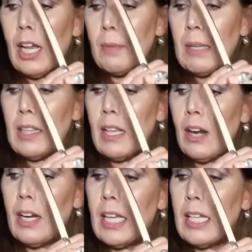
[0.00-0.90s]
I mean,
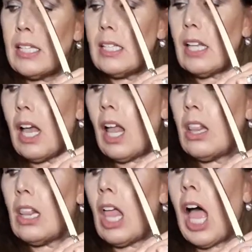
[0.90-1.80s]
there is a
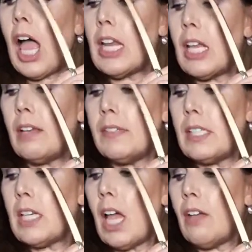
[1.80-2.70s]
lot of
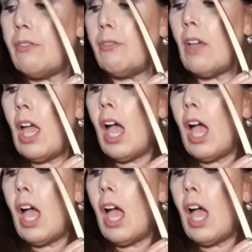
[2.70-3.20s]
stuff.